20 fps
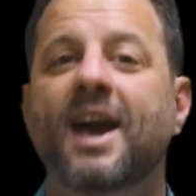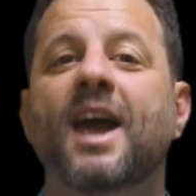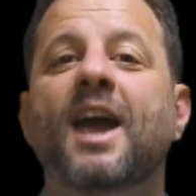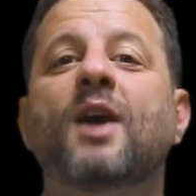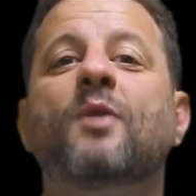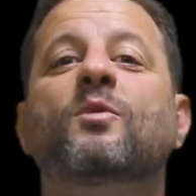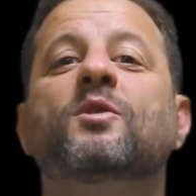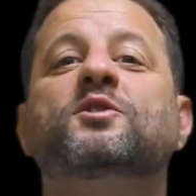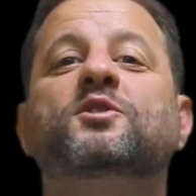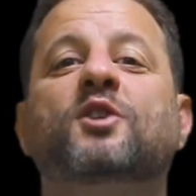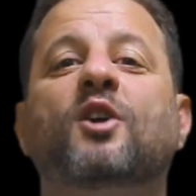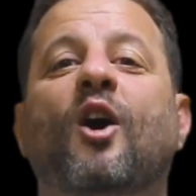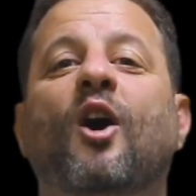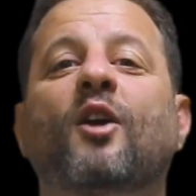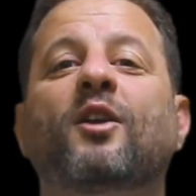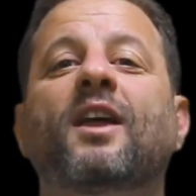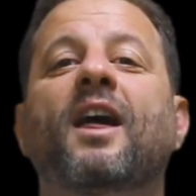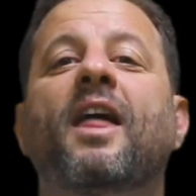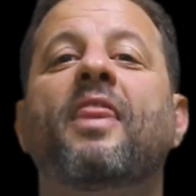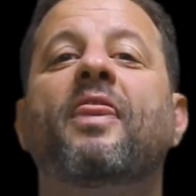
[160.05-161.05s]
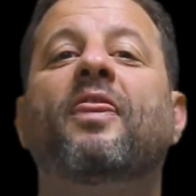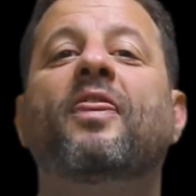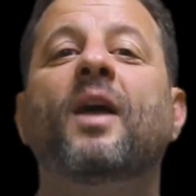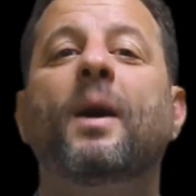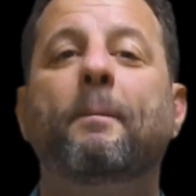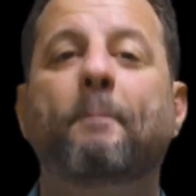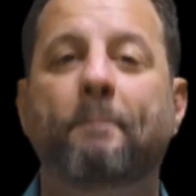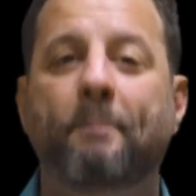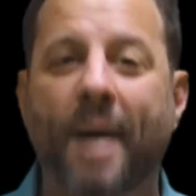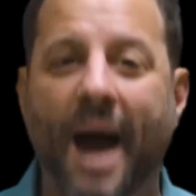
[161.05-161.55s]
It was called
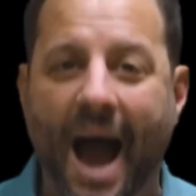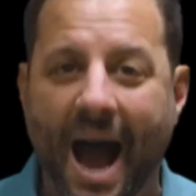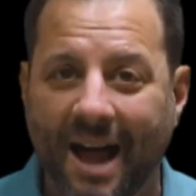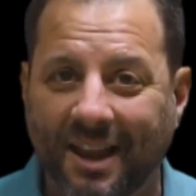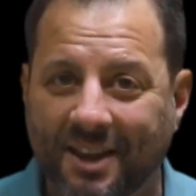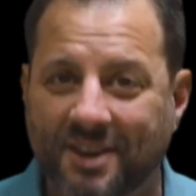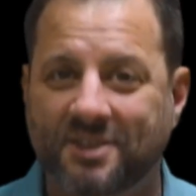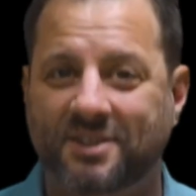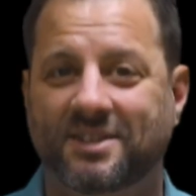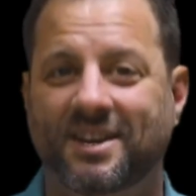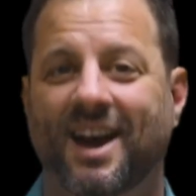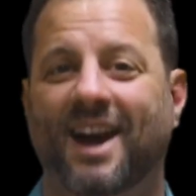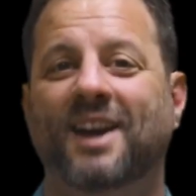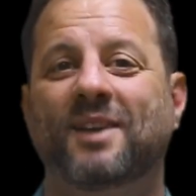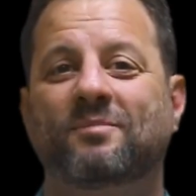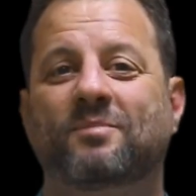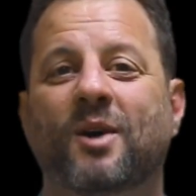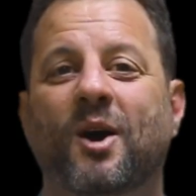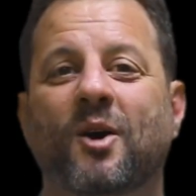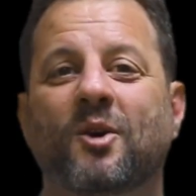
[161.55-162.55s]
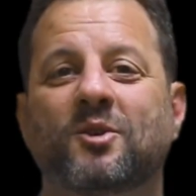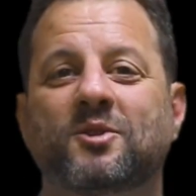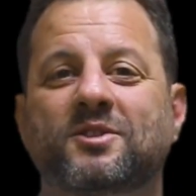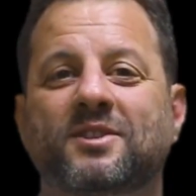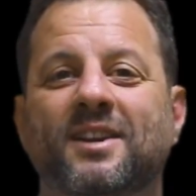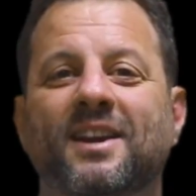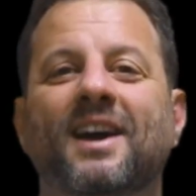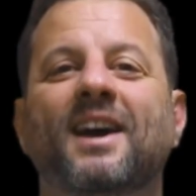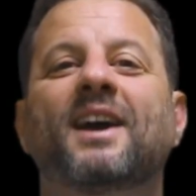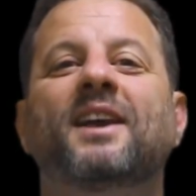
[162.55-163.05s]
the Palestine
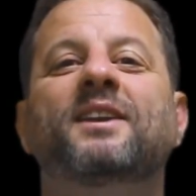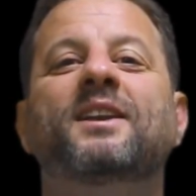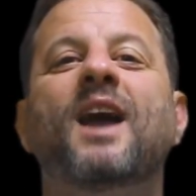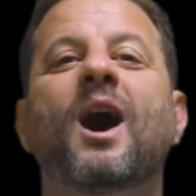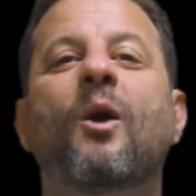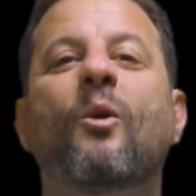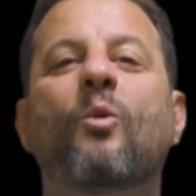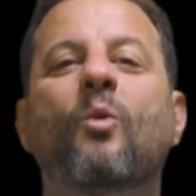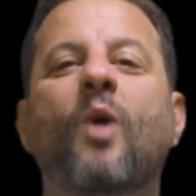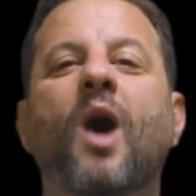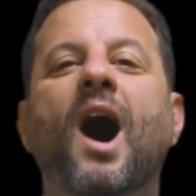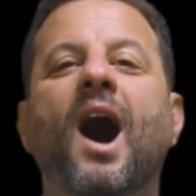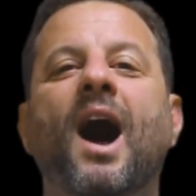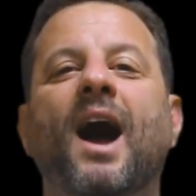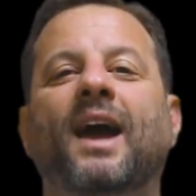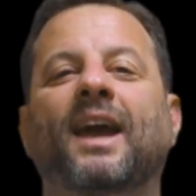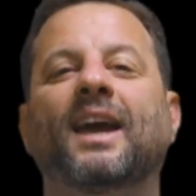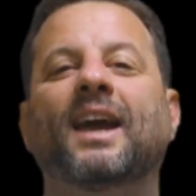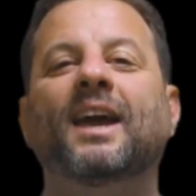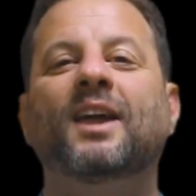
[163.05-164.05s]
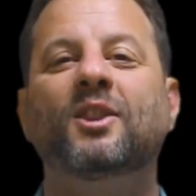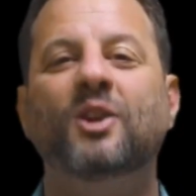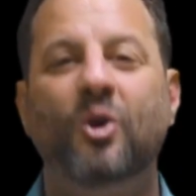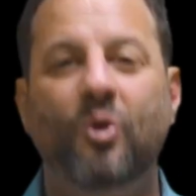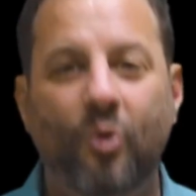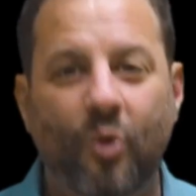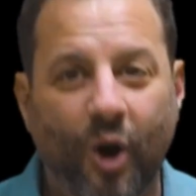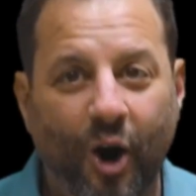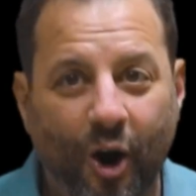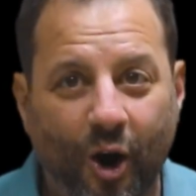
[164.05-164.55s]
Post. Now, why in the
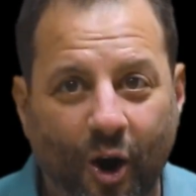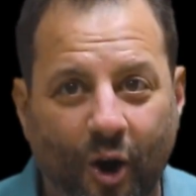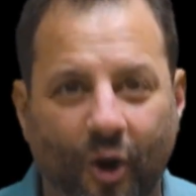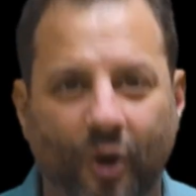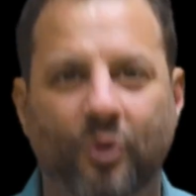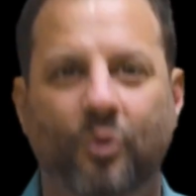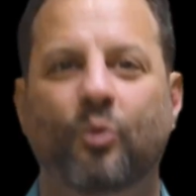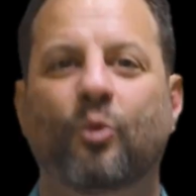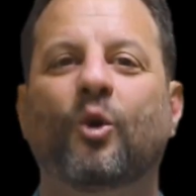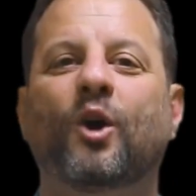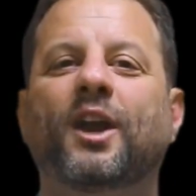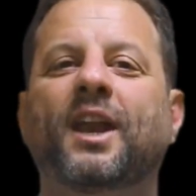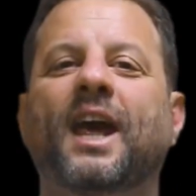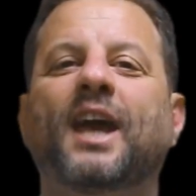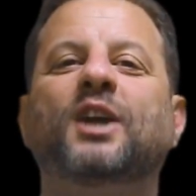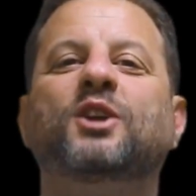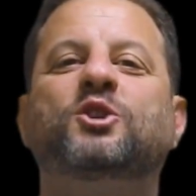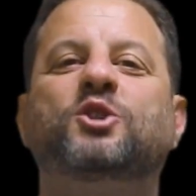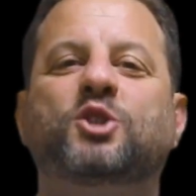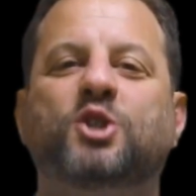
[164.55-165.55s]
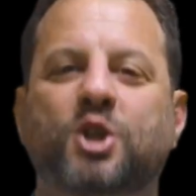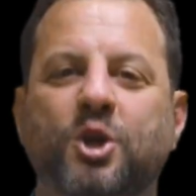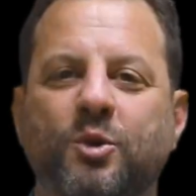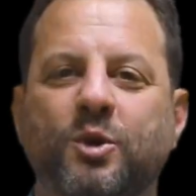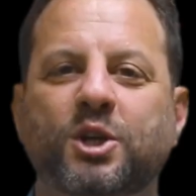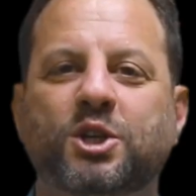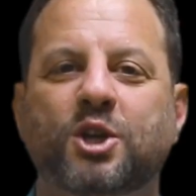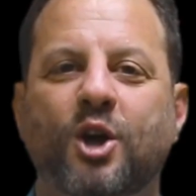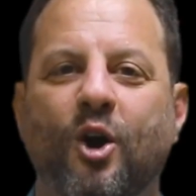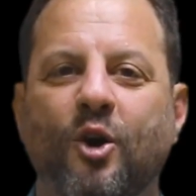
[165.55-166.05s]
world would a
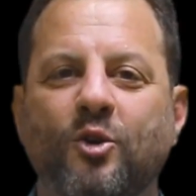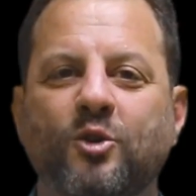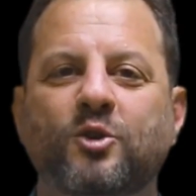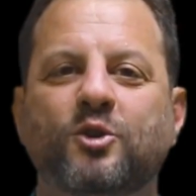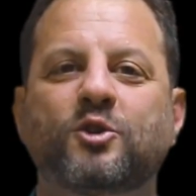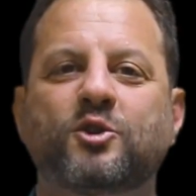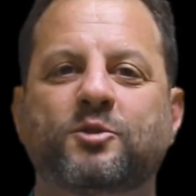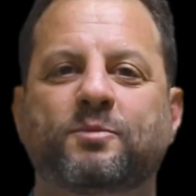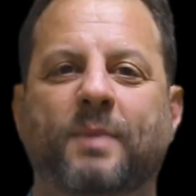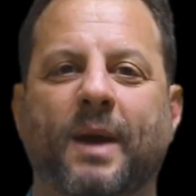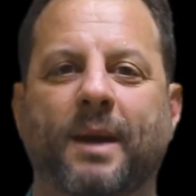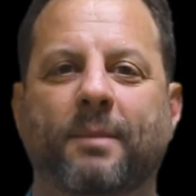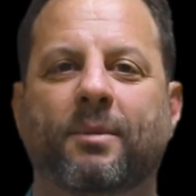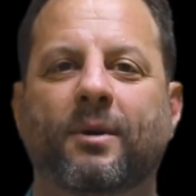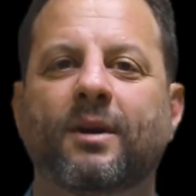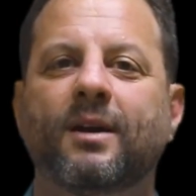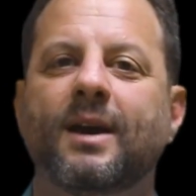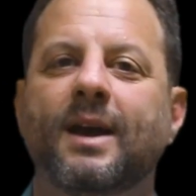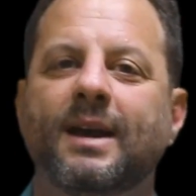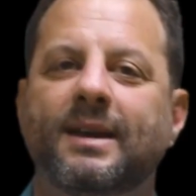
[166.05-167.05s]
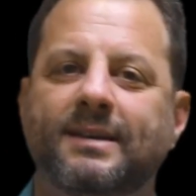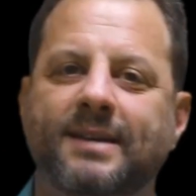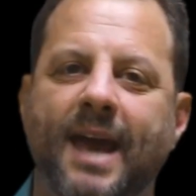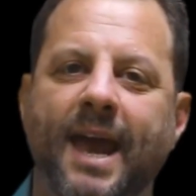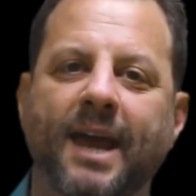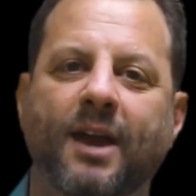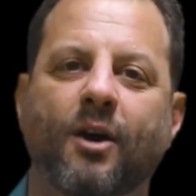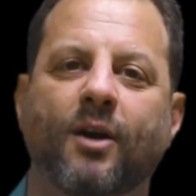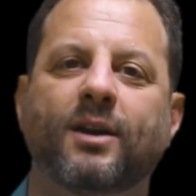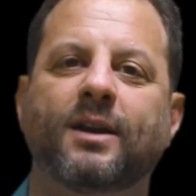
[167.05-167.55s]
Jewish-owned newspaper
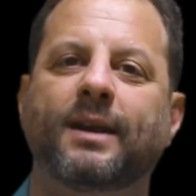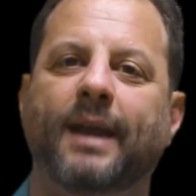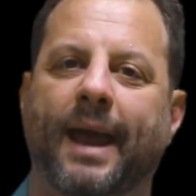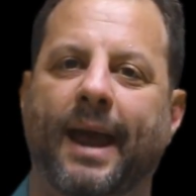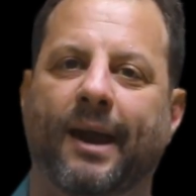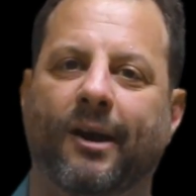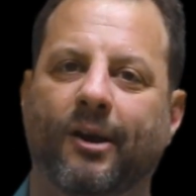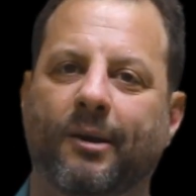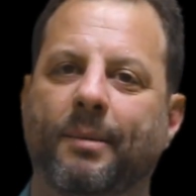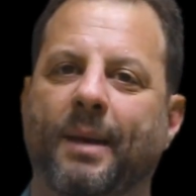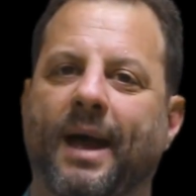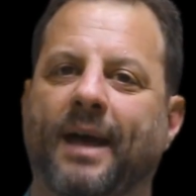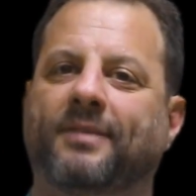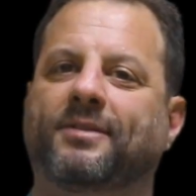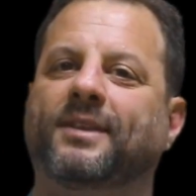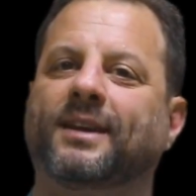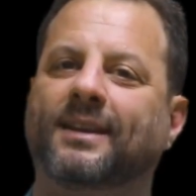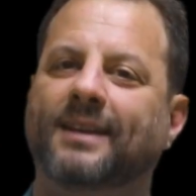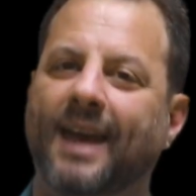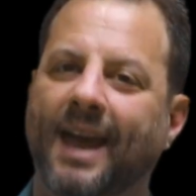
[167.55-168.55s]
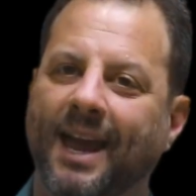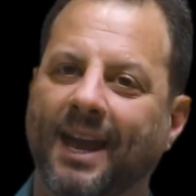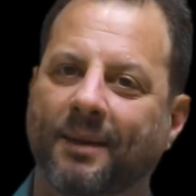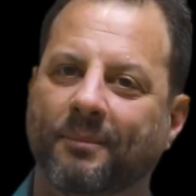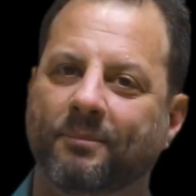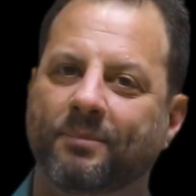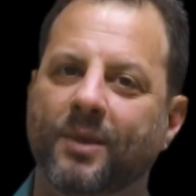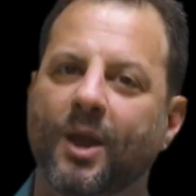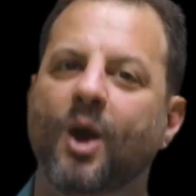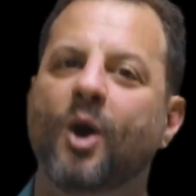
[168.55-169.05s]
take on an Arab ethnic
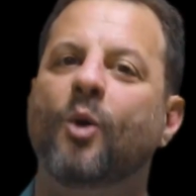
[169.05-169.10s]
name?